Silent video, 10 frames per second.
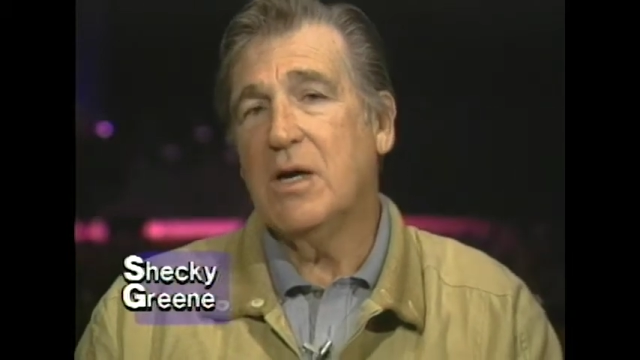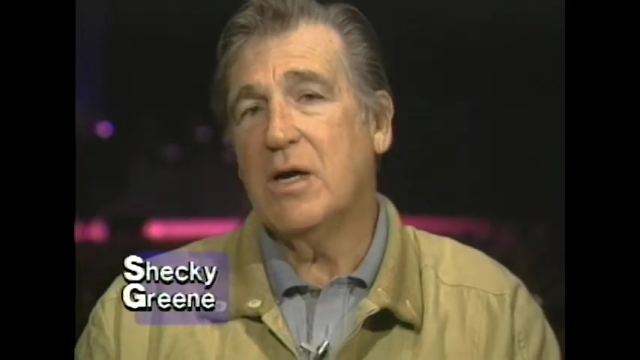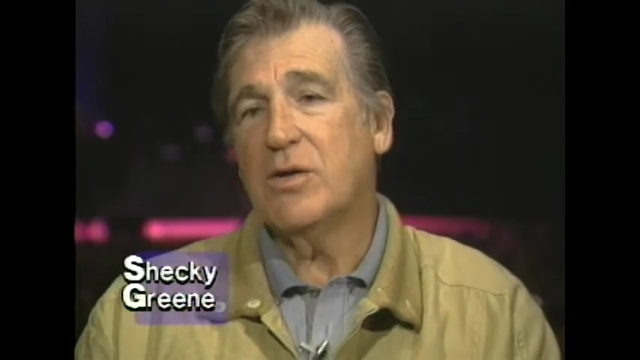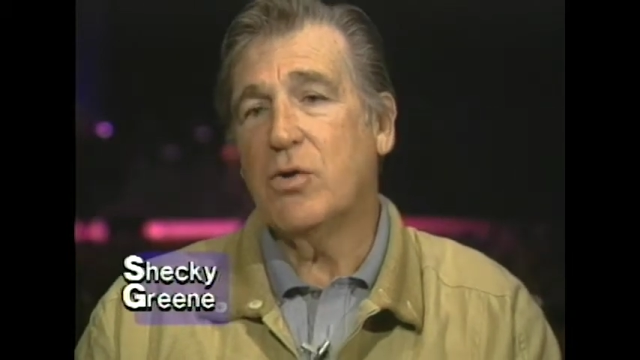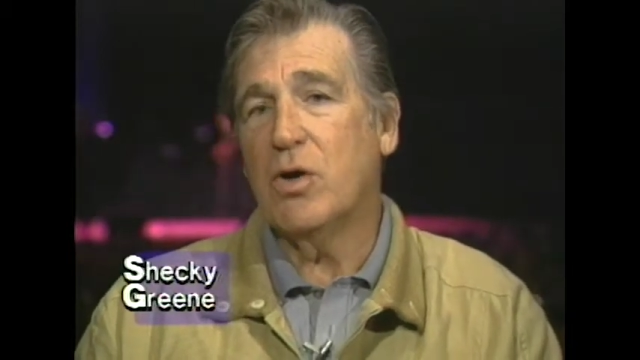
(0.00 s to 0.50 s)

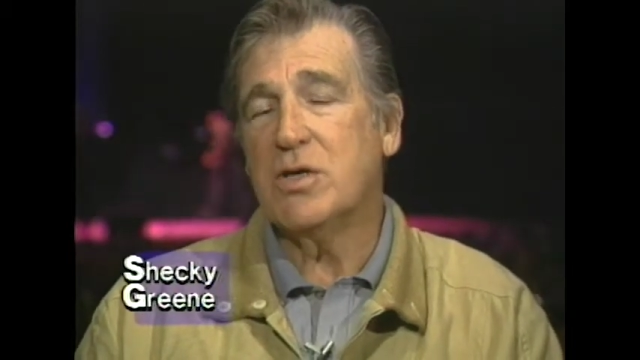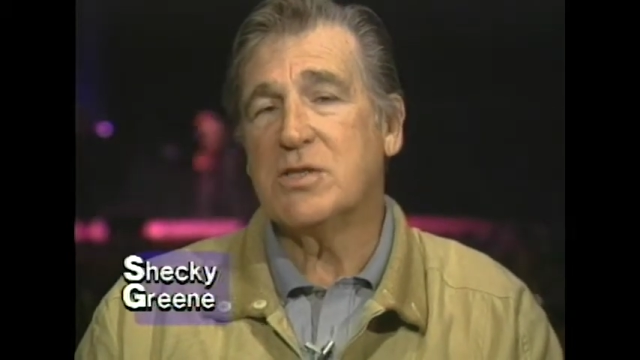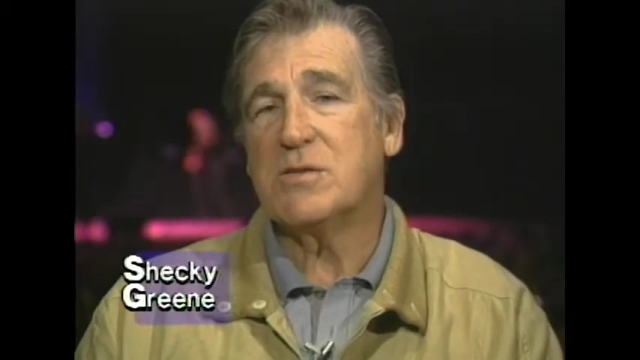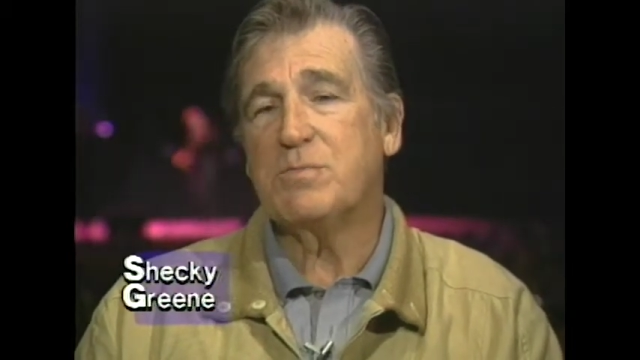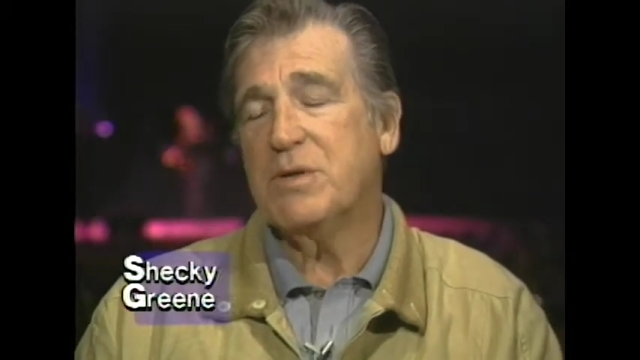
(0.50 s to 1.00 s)

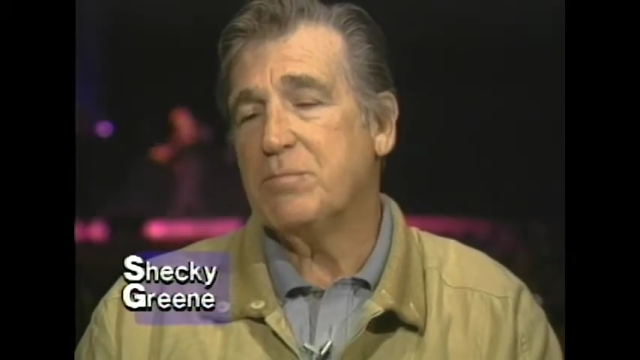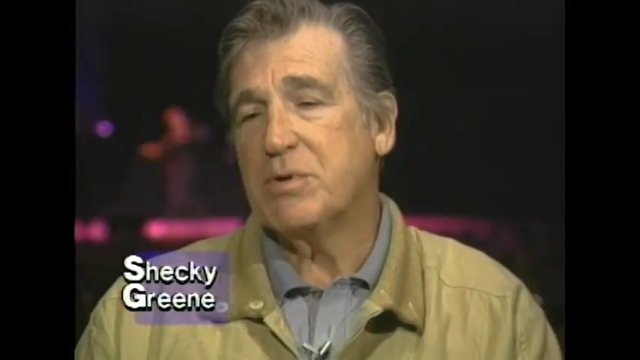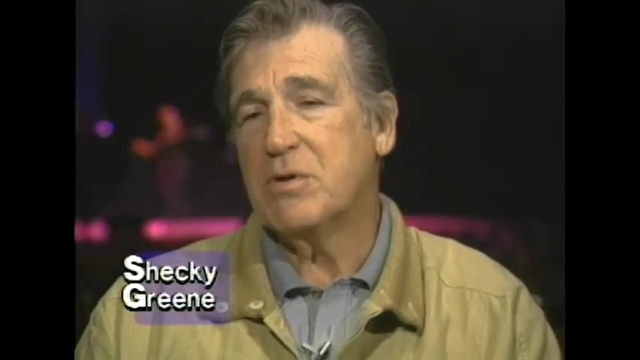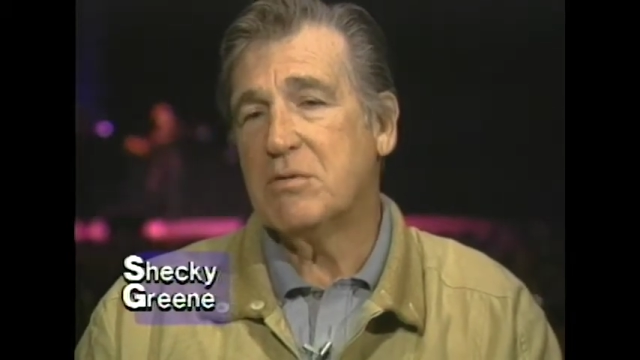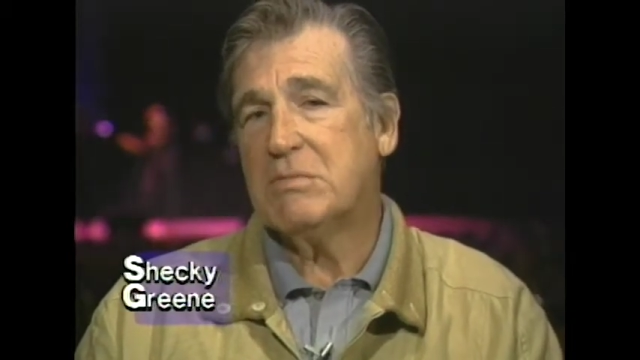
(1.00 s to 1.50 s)
Noise,
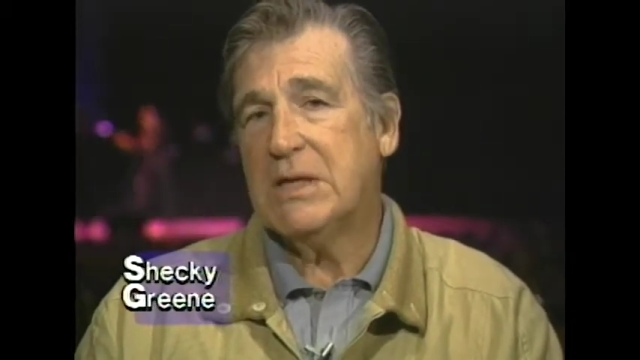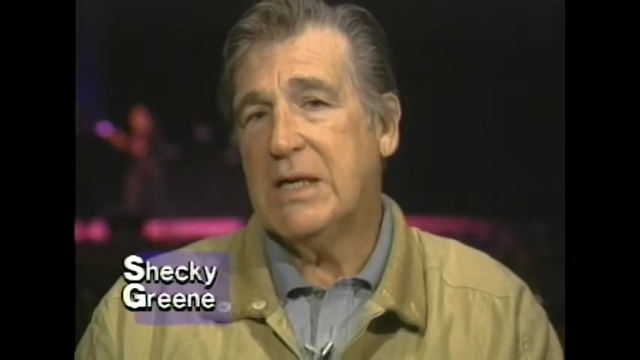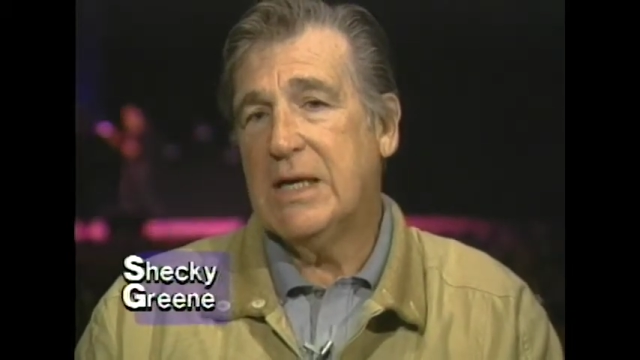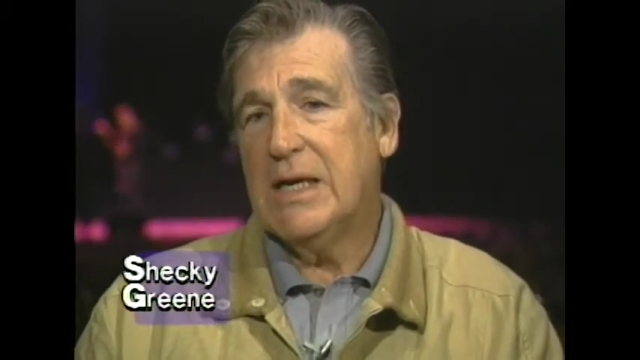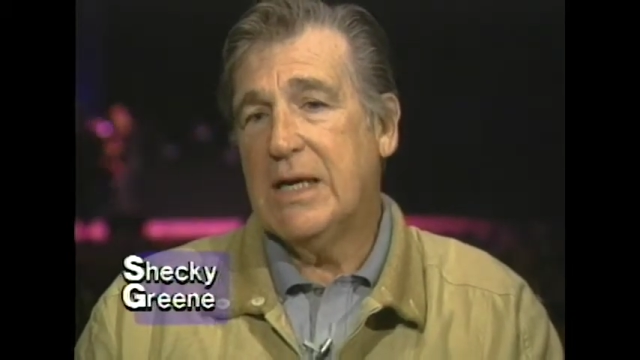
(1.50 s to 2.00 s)
people.
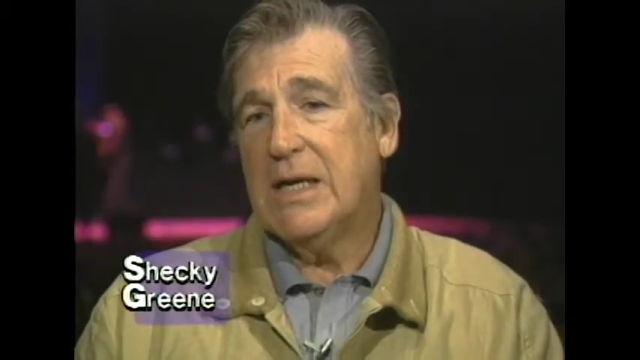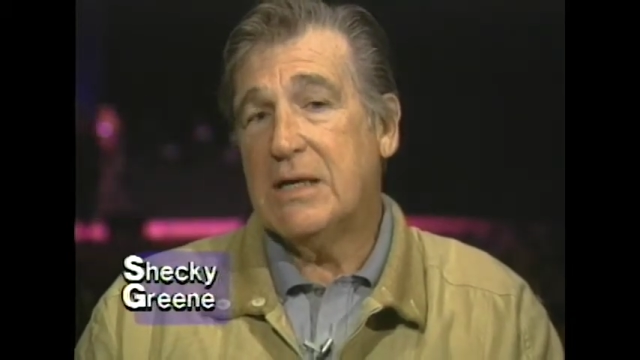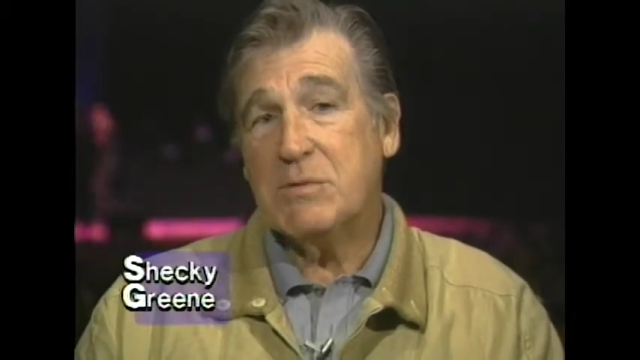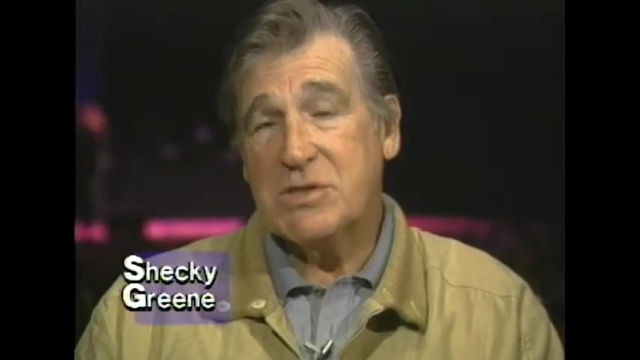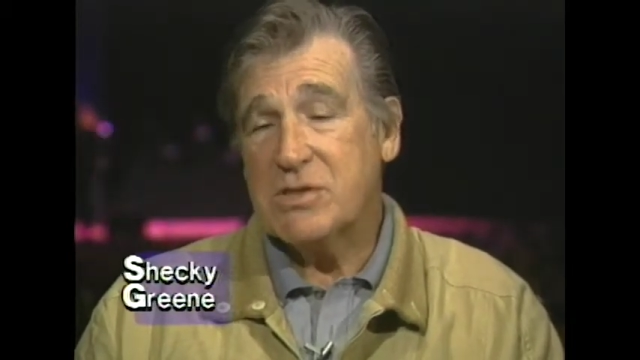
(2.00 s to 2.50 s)

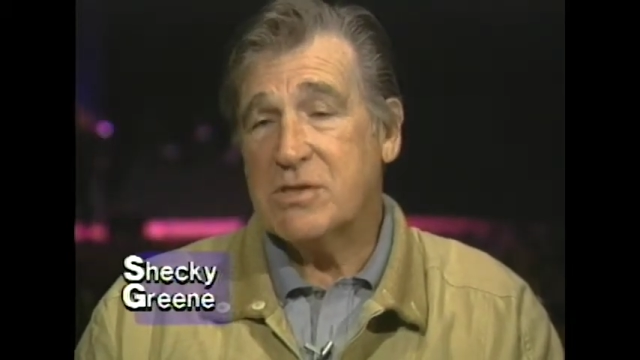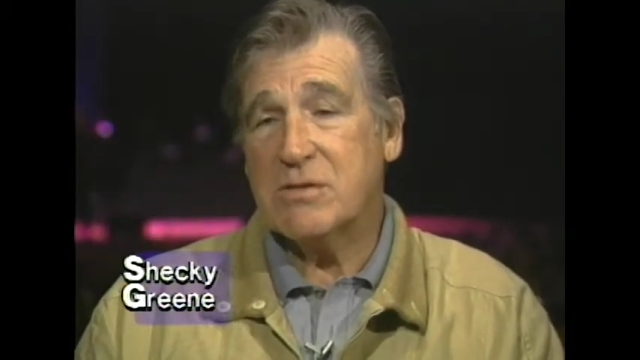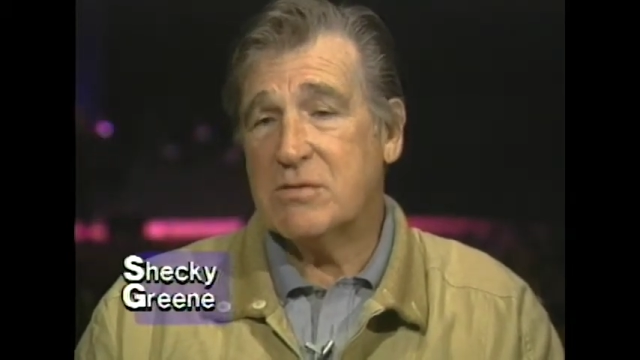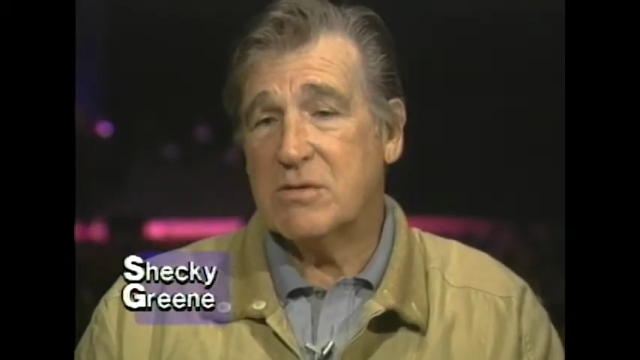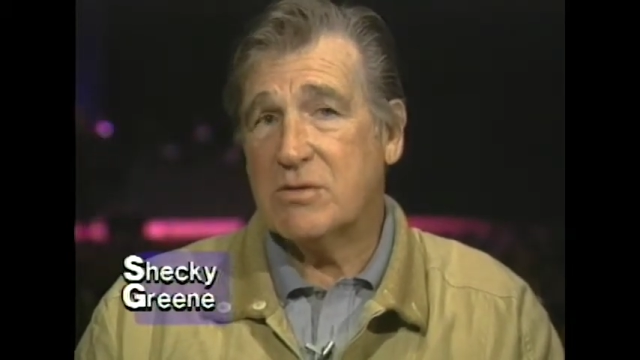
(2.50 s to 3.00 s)
It was
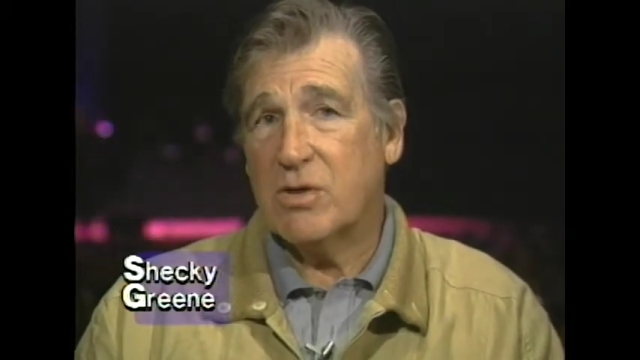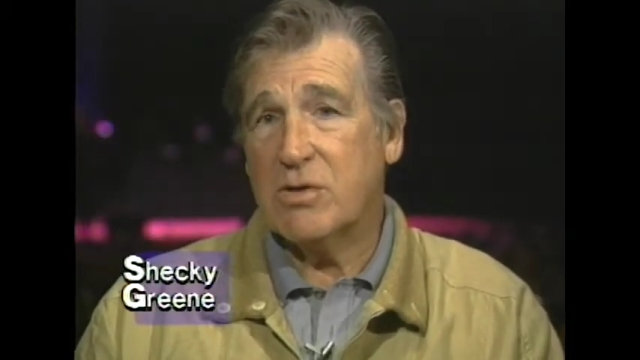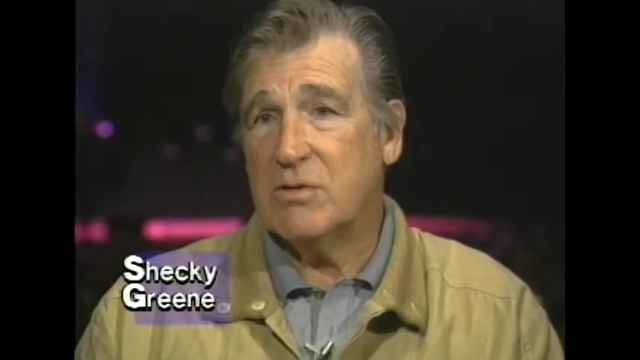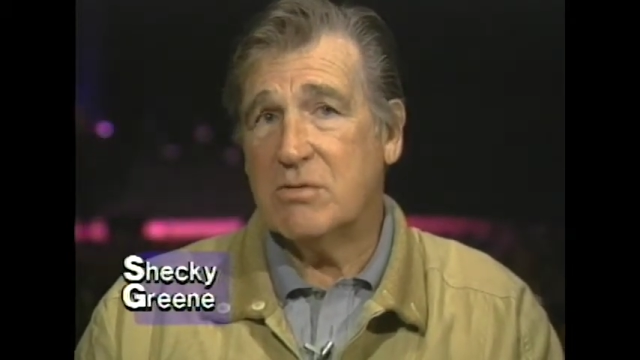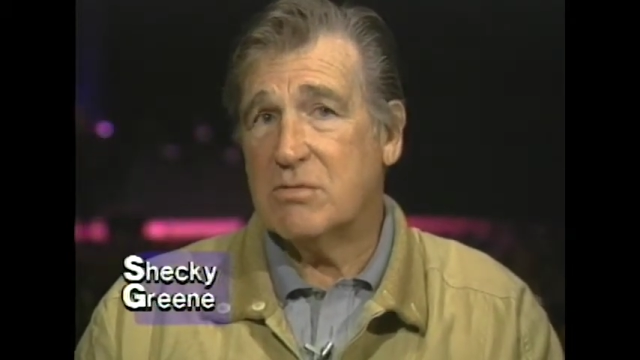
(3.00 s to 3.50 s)
just a
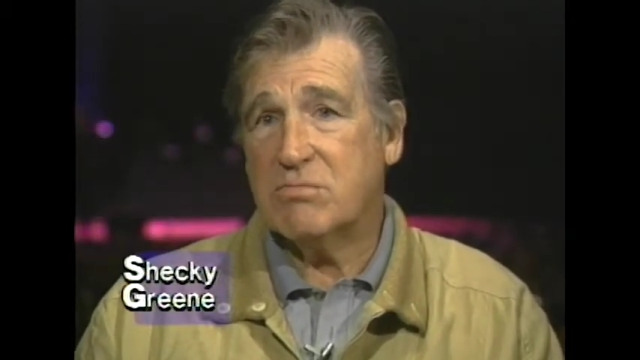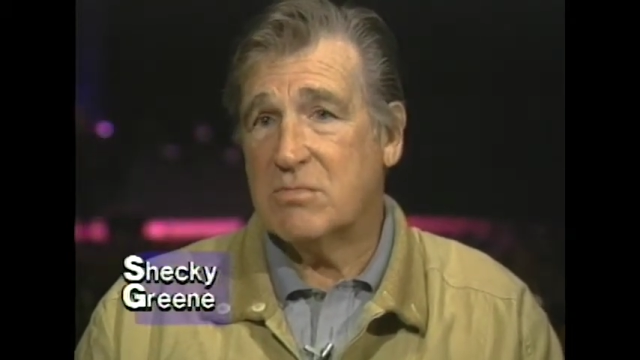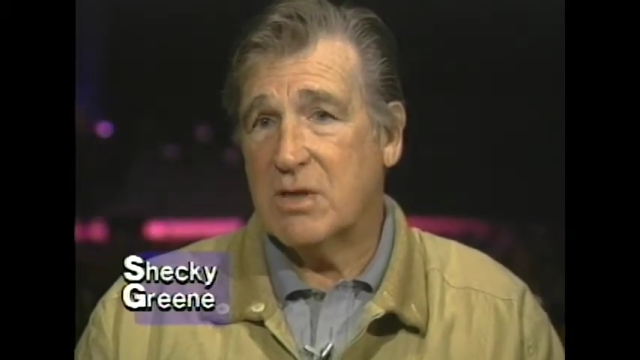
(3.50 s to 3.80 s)
total.